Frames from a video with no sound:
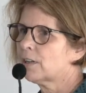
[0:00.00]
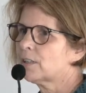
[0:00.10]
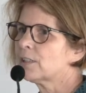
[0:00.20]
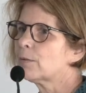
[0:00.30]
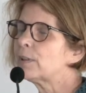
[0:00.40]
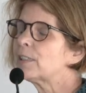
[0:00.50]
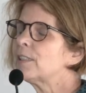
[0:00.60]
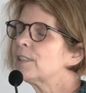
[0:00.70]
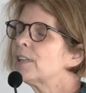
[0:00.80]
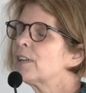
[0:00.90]
So it
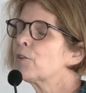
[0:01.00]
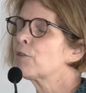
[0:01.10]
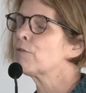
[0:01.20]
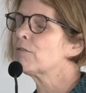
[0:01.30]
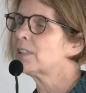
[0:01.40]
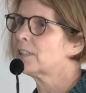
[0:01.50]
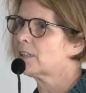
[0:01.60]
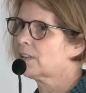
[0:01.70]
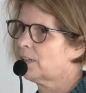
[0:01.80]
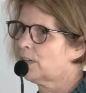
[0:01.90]
is
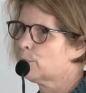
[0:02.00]
critically